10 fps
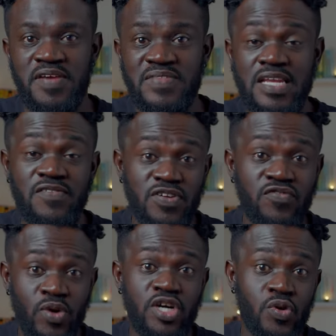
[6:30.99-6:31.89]
If that level
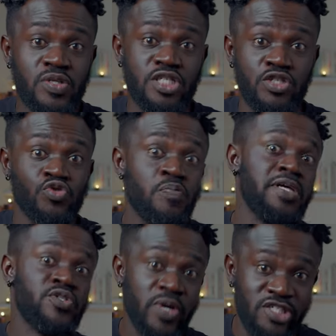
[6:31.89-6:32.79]
of work goes into
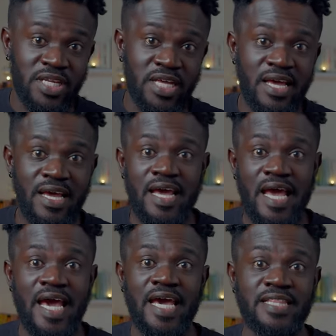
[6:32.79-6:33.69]
persuasion,
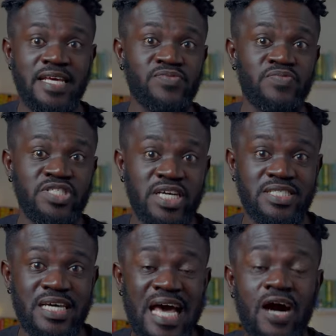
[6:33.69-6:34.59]
and there's
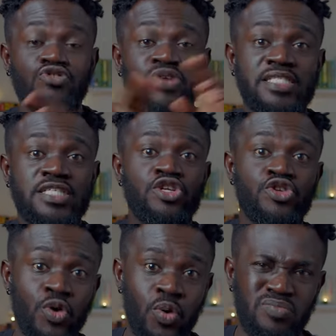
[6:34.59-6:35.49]
rejection at outright
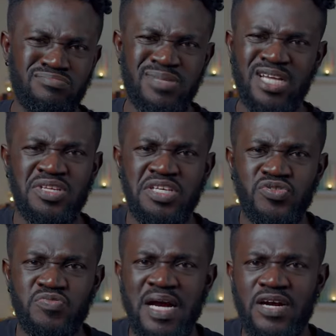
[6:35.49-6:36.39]
no, naturally
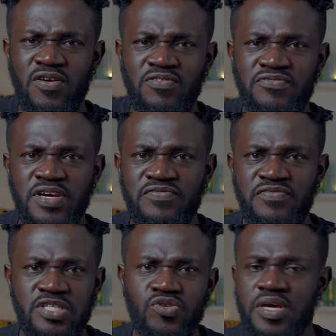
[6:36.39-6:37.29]
you would back off and
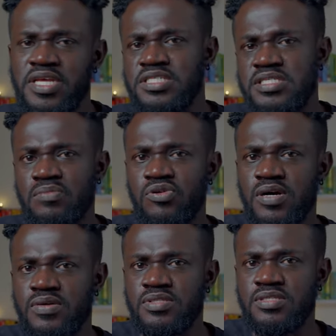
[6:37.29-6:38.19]
invest your energy somewhere
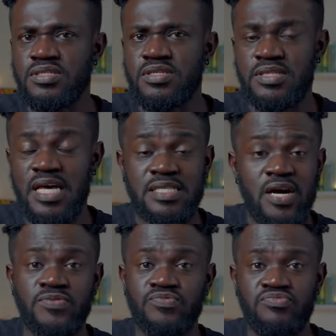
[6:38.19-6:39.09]
else. That's
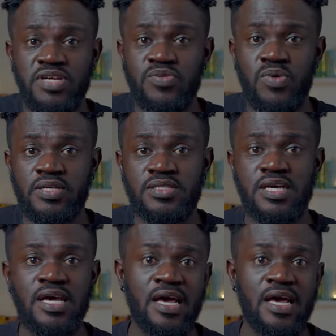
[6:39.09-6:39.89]
how it really works.